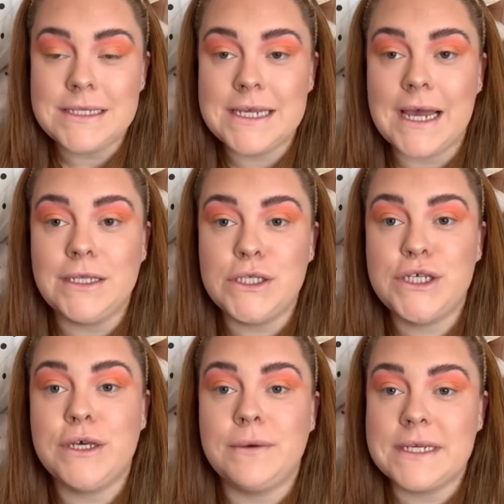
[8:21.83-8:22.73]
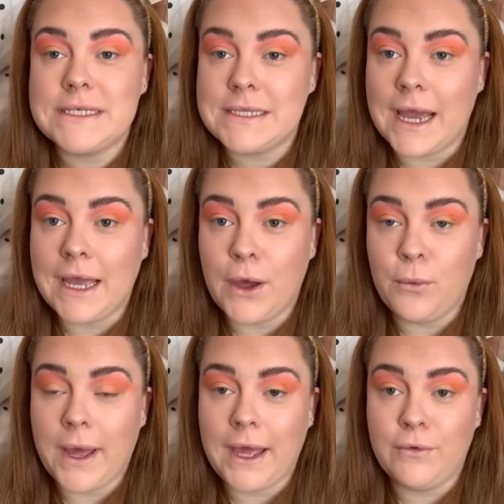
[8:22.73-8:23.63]
tend to stay
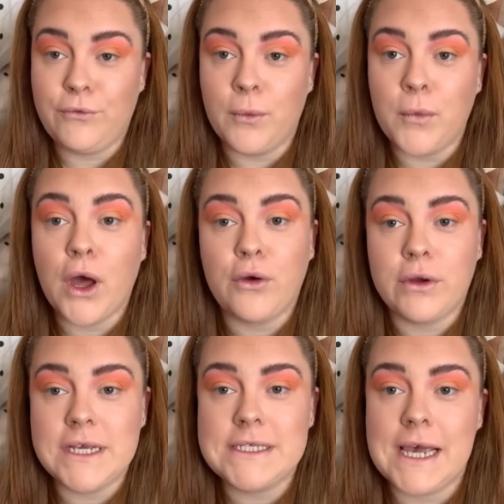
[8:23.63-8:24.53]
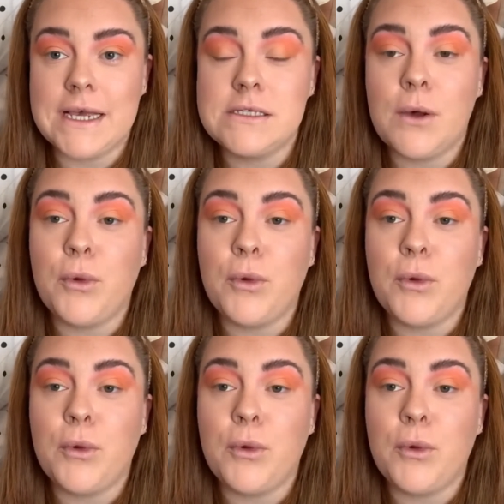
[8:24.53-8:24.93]
away from cut creases,